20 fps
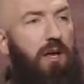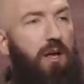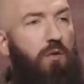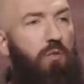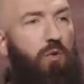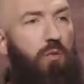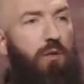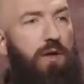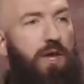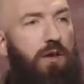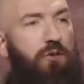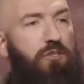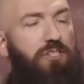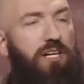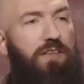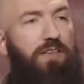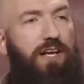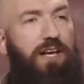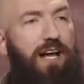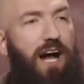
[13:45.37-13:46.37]
where we
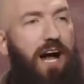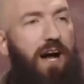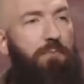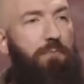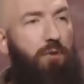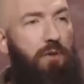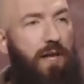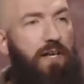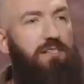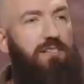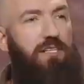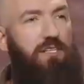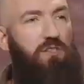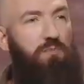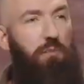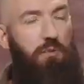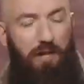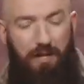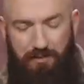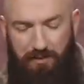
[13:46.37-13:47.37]
understand that God places
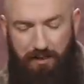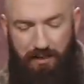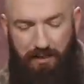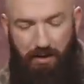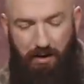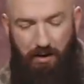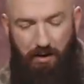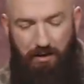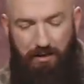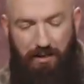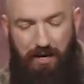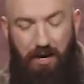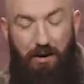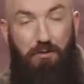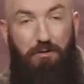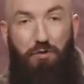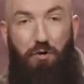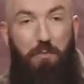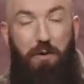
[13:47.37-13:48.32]
blessing on character.